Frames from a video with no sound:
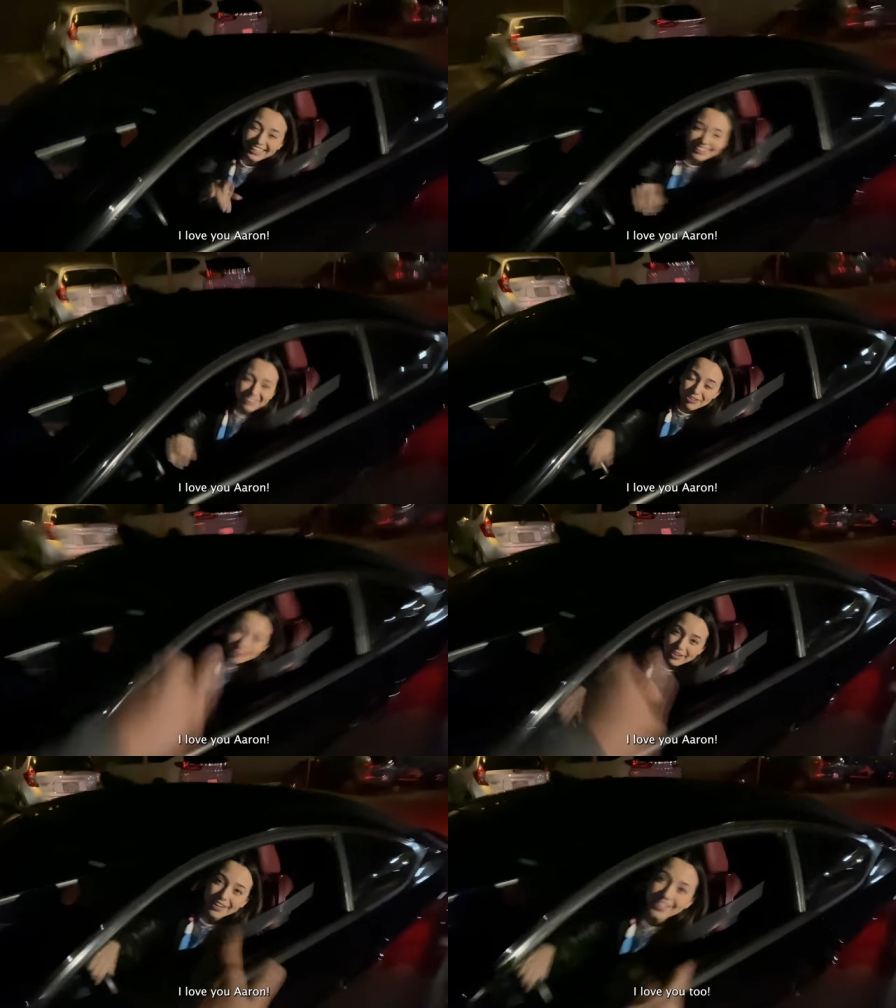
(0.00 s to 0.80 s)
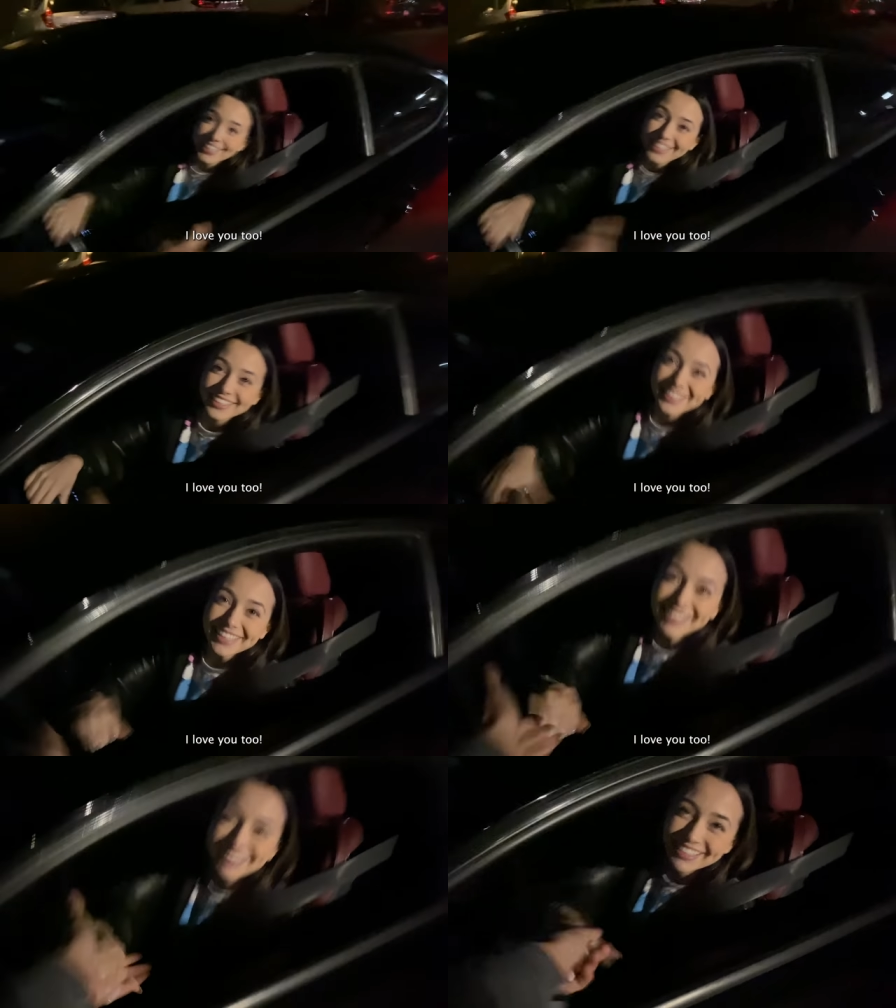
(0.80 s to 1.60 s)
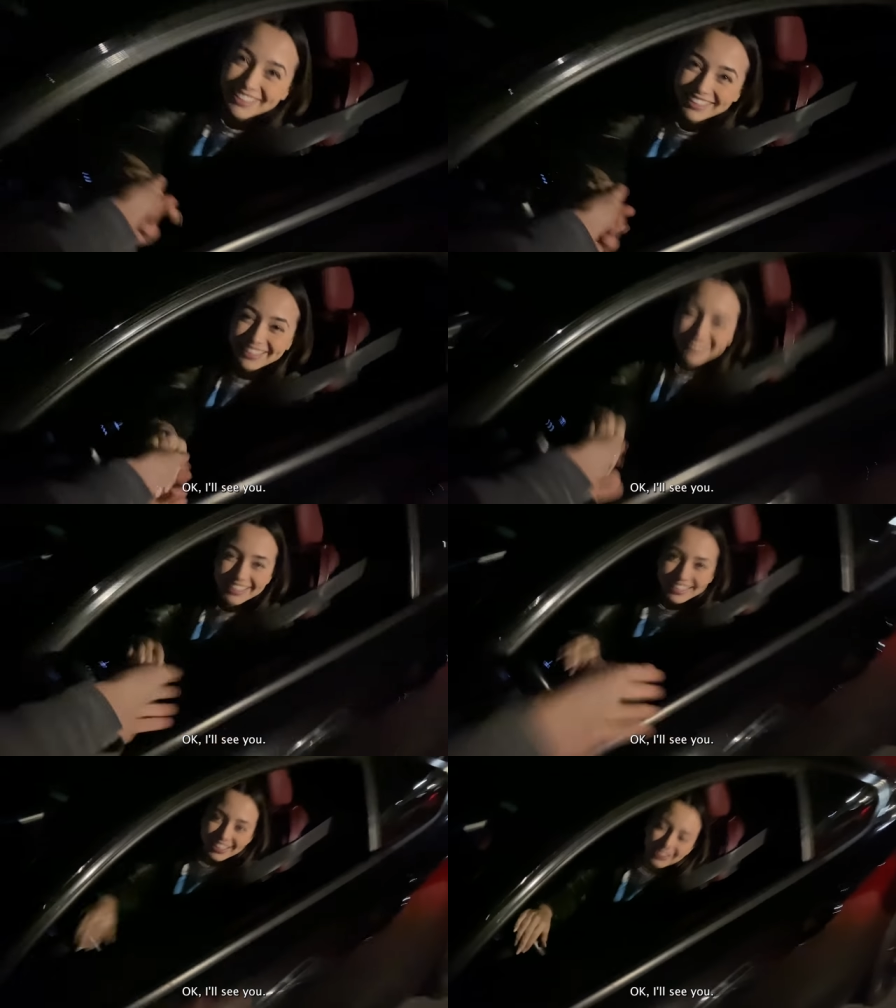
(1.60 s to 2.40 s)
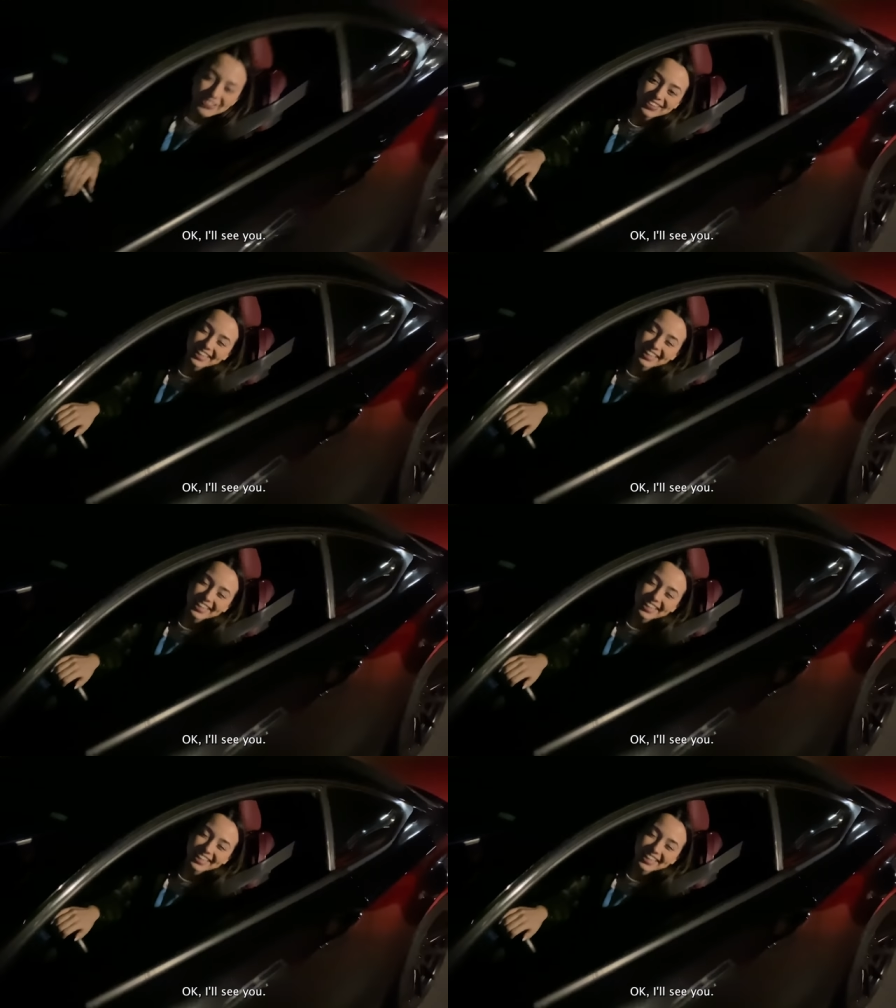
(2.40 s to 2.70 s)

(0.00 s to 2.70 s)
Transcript: I love you. Yeah, I love you too. Okay, I'll see